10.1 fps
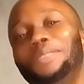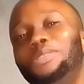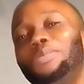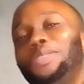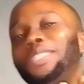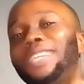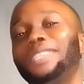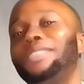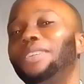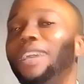remember to use the
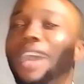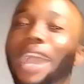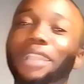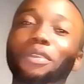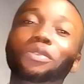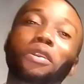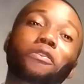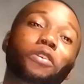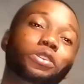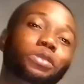chat icon
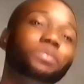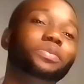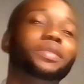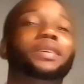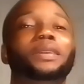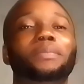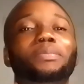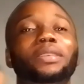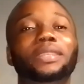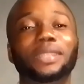of all of them.
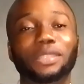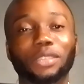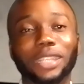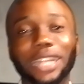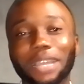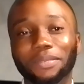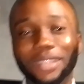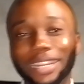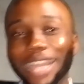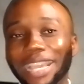Please subscribe,
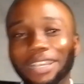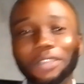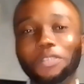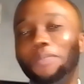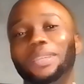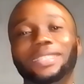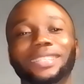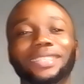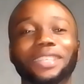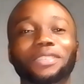like, comment.
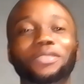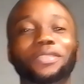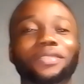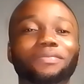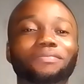Thank you.